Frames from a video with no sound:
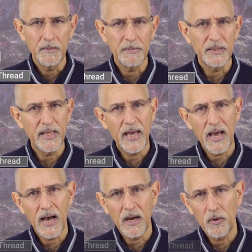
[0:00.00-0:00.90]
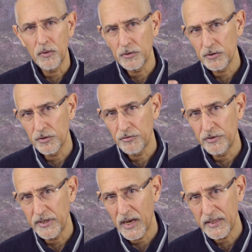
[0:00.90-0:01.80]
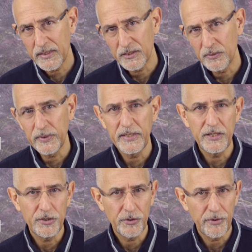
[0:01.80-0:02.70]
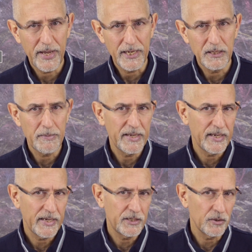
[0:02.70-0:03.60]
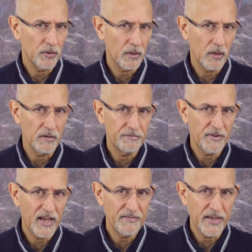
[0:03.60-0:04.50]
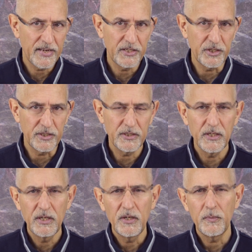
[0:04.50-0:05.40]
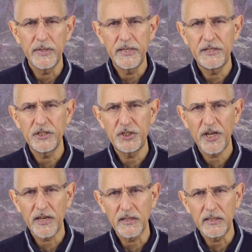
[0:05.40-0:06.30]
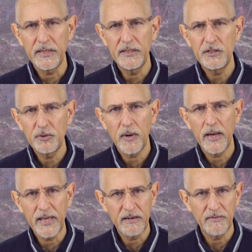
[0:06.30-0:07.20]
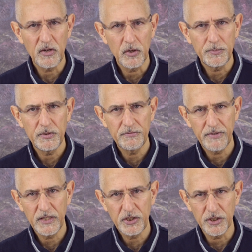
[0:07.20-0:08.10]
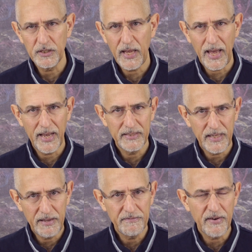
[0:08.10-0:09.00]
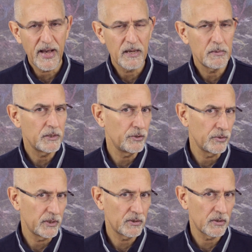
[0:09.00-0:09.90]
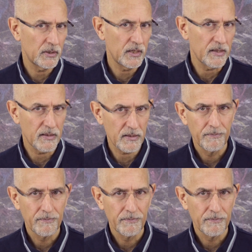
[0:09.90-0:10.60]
But there are also three others we need to create, making a total of 5 energies we need to channel into our envelopes to function as a viable unit on Earth.